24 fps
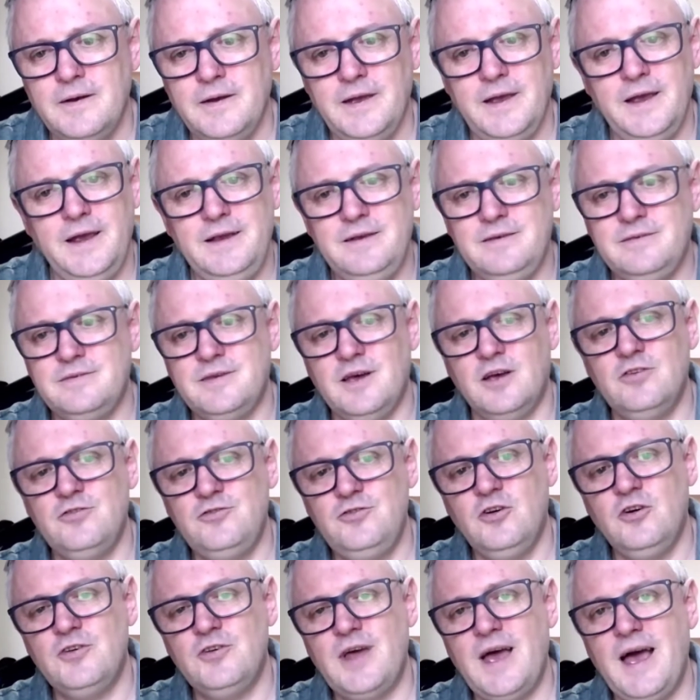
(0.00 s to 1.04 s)
He does
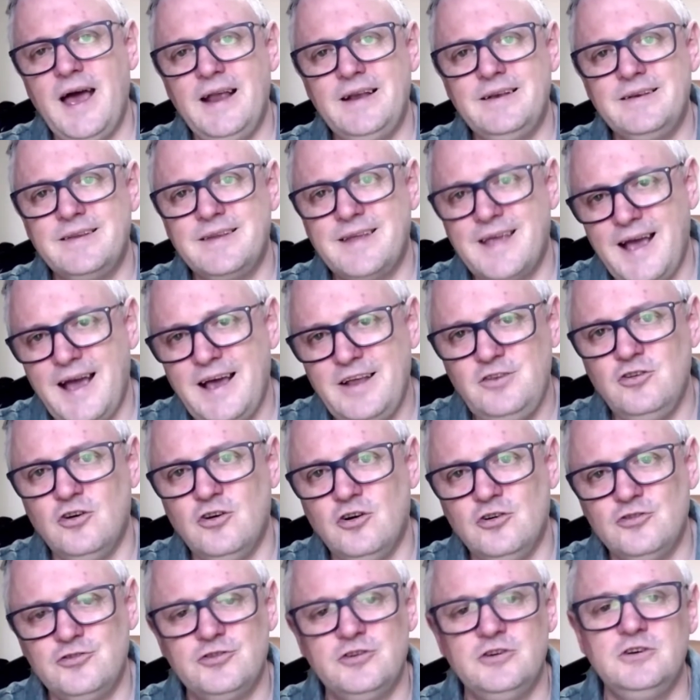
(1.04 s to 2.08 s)
not and
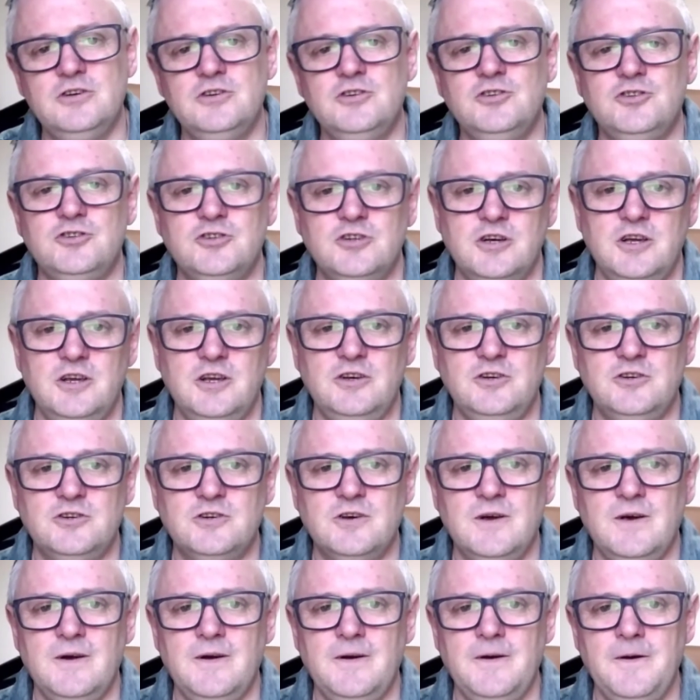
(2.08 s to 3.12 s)
cannot change.
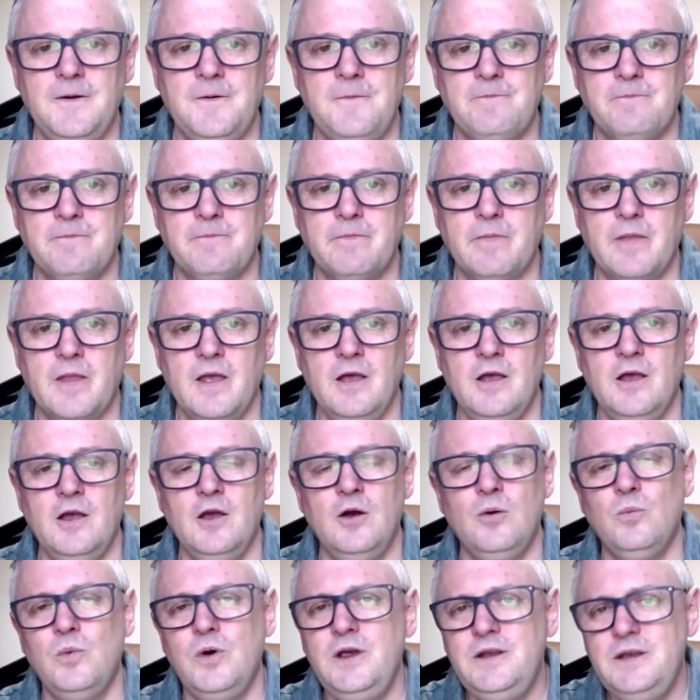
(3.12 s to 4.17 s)

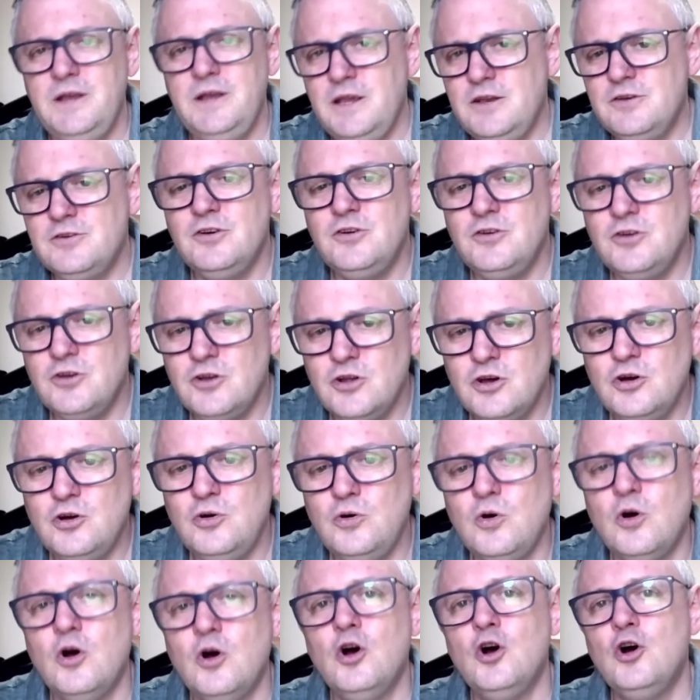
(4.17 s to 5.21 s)
We need to
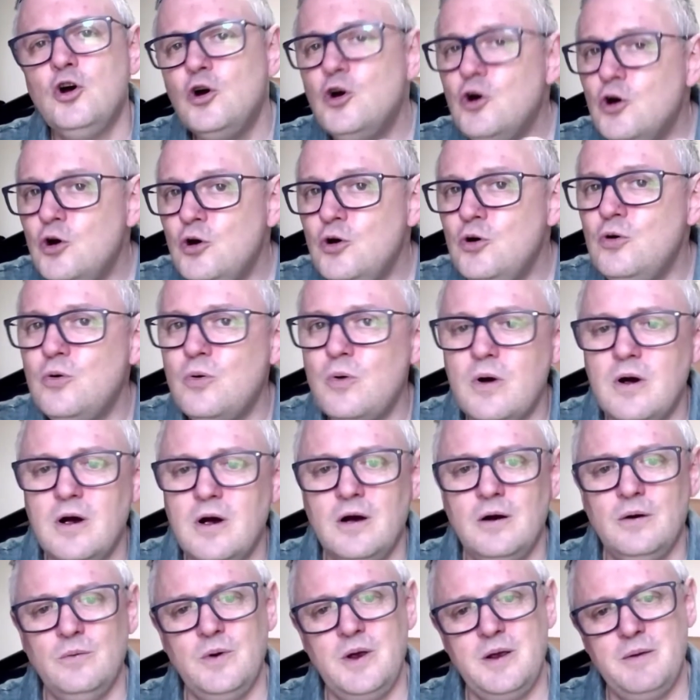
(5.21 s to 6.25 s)
know who
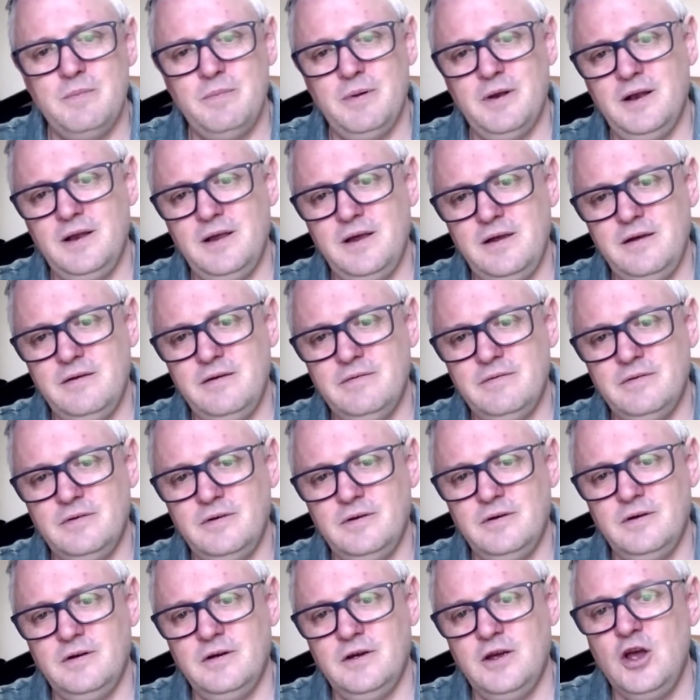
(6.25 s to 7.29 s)
we believe.
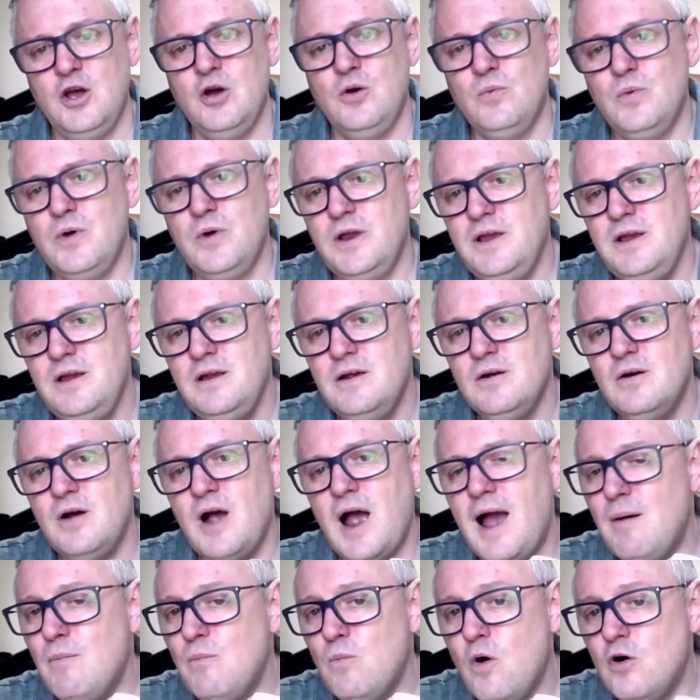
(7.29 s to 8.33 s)

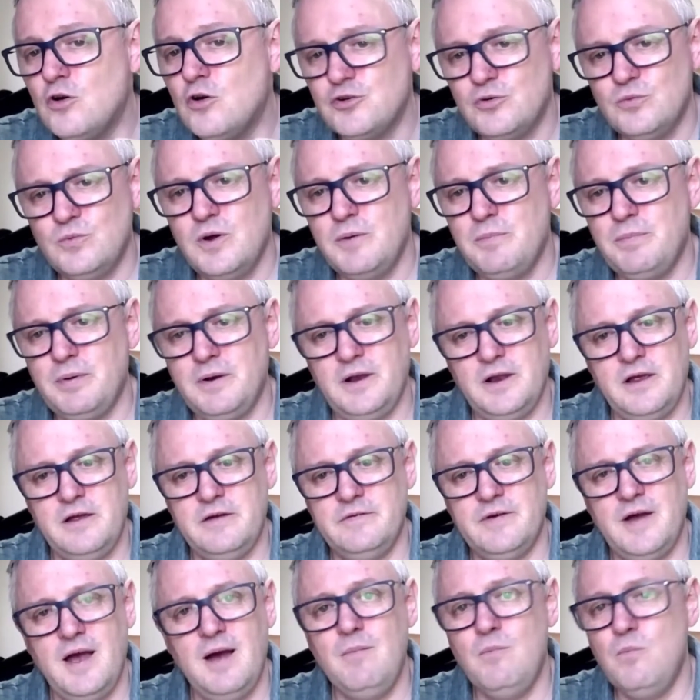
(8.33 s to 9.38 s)
And what we
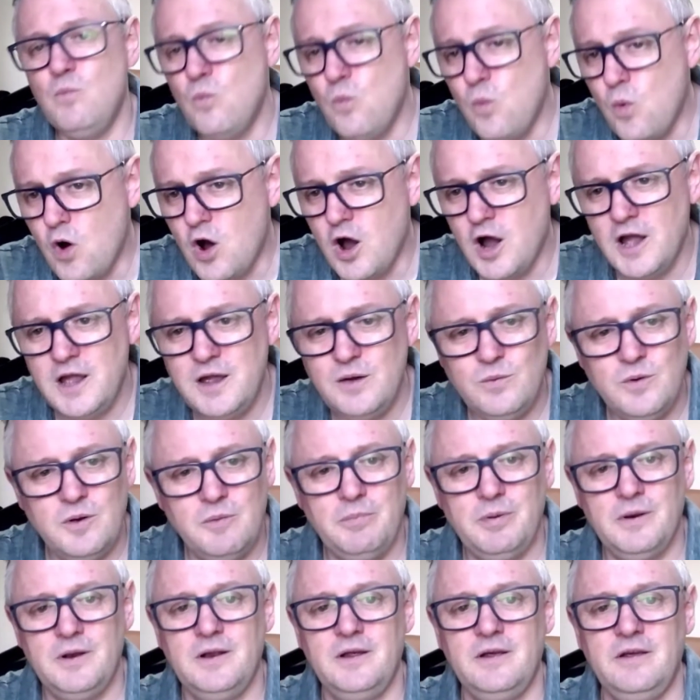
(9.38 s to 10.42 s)
believe and why we
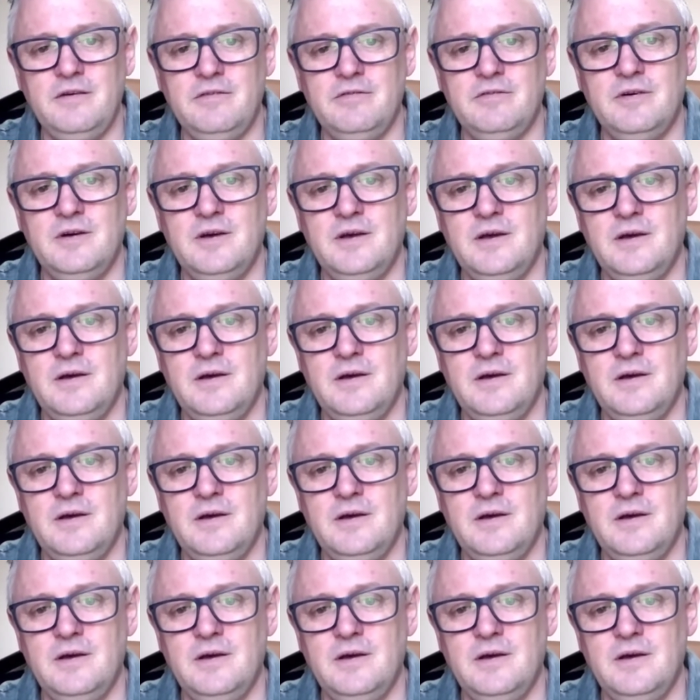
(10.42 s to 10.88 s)
believe,